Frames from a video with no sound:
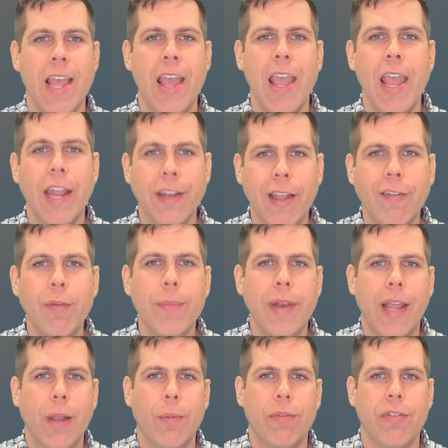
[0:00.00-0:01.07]
In government
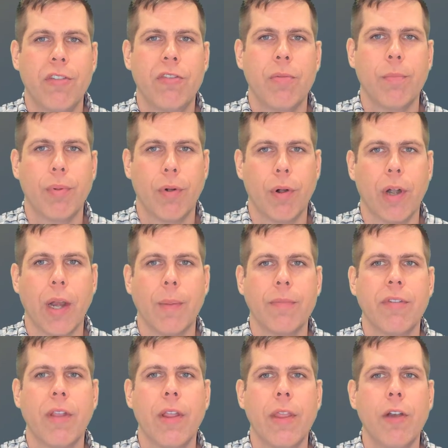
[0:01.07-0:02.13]
acquisition programs,
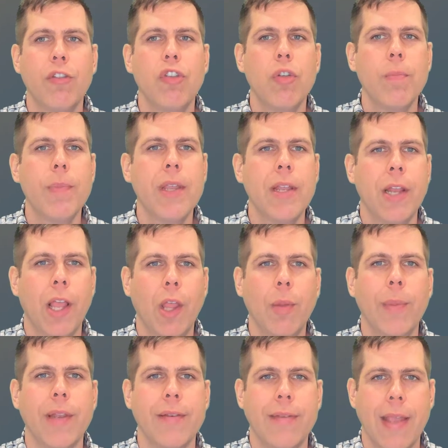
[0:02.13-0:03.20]
there should be an
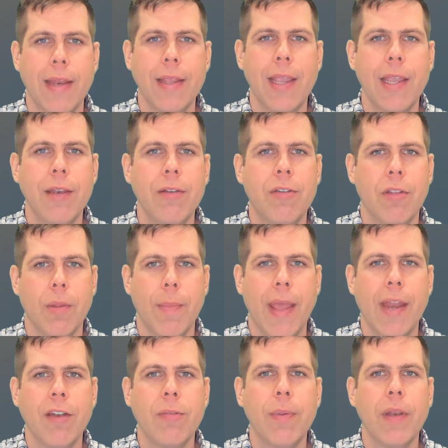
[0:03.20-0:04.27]
element dedicated to the
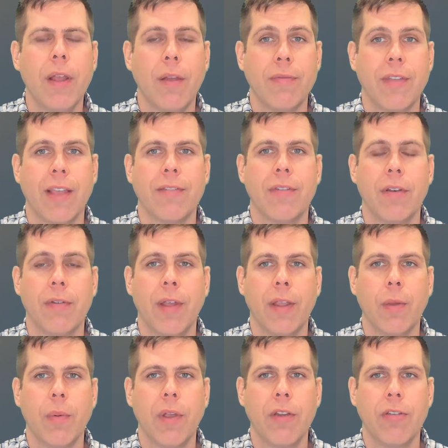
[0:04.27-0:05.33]
management of test and
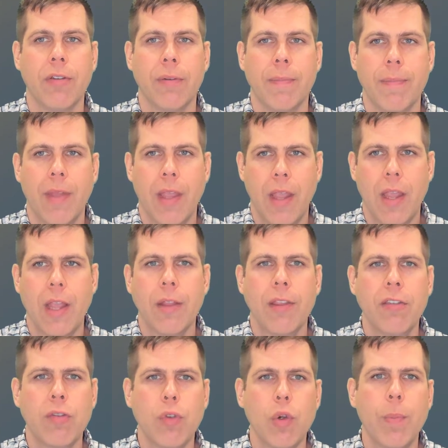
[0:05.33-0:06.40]
evaluation.
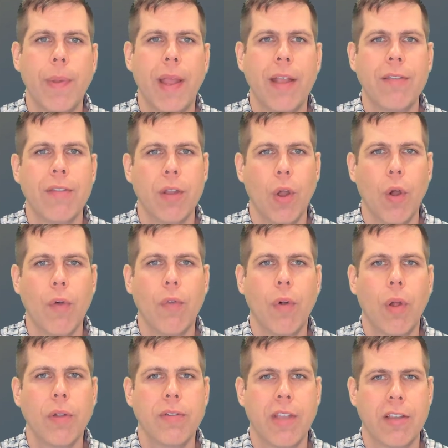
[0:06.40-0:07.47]
This group has the
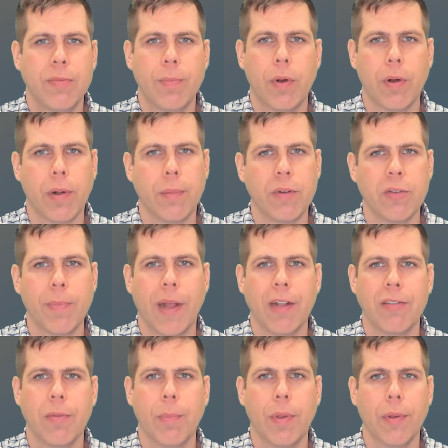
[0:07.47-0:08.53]
overall test program
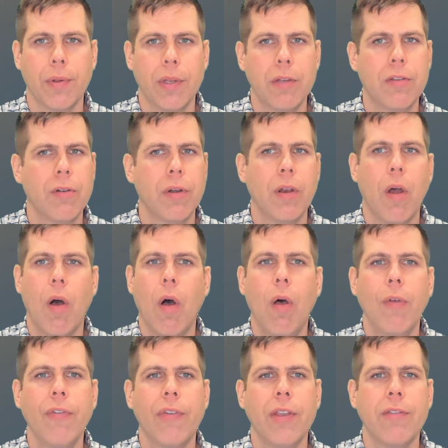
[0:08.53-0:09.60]
responsibility during all
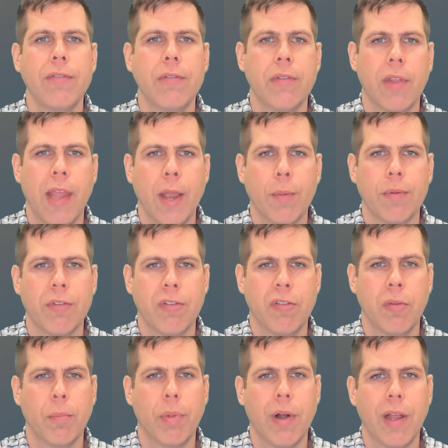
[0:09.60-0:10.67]
phases of the
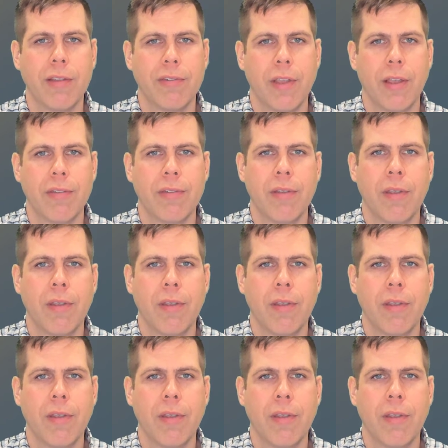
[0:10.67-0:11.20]
acquisition process.